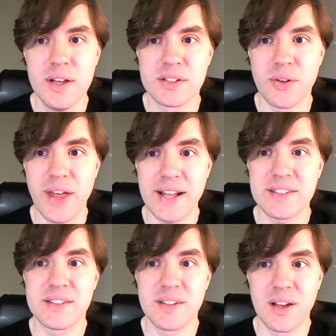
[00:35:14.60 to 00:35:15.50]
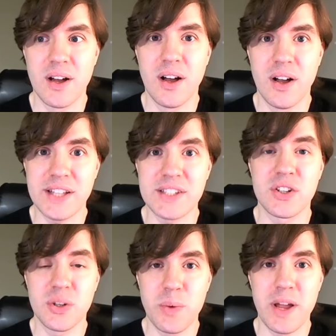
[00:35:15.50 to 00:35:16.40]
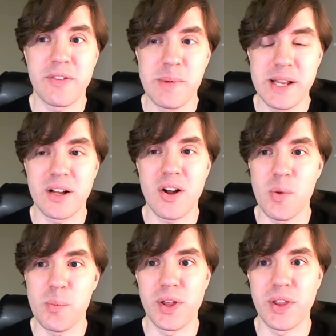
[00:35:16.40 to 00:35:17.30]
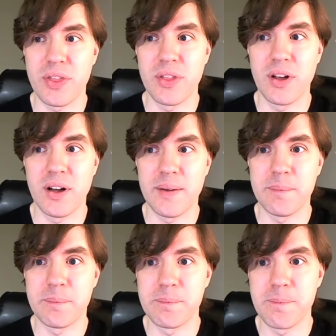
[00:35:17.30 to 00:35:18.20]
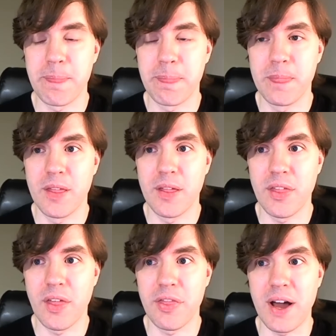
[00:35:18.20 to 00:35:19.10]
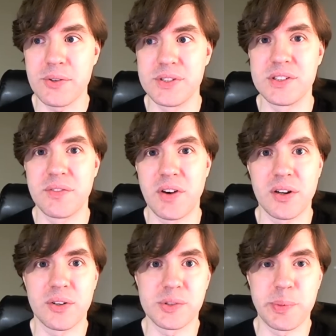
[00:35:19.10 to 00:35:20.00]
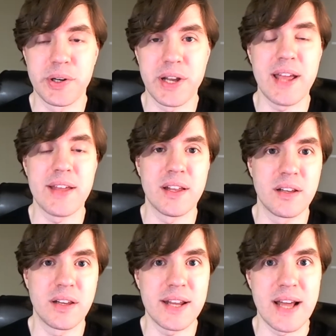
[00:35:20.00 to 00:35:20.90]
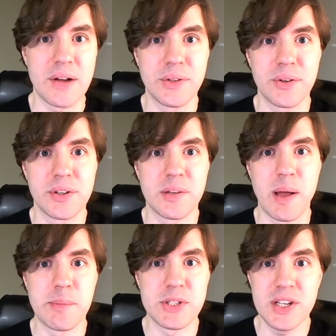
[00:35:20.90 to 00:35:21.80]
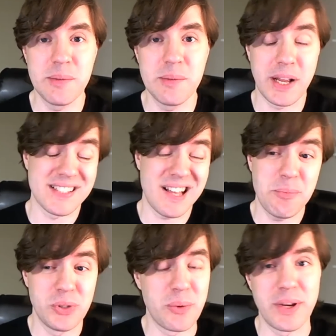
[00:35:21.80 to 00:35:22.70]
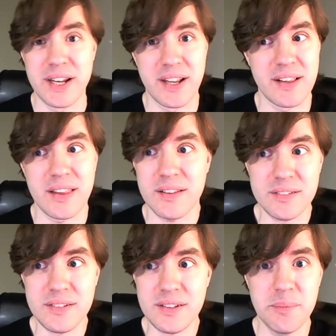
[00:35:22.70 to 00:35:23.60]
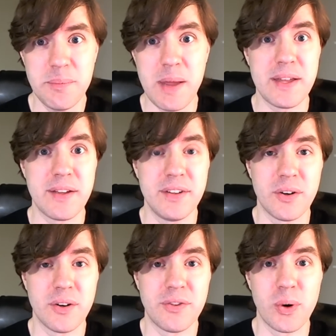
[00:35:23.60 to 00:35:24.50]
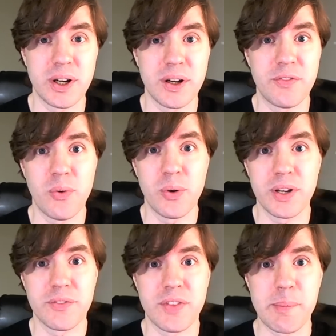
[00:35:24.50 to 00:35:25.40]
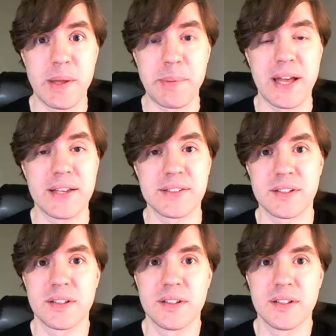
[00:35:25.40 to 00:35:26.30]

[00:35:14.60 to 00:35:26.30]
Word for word: So that's mm. that's a good way for me to cope with um, the, the thousands of articles per day that get downloaded to my machine because I'm only reading maybe you know 40, 40 of them at best.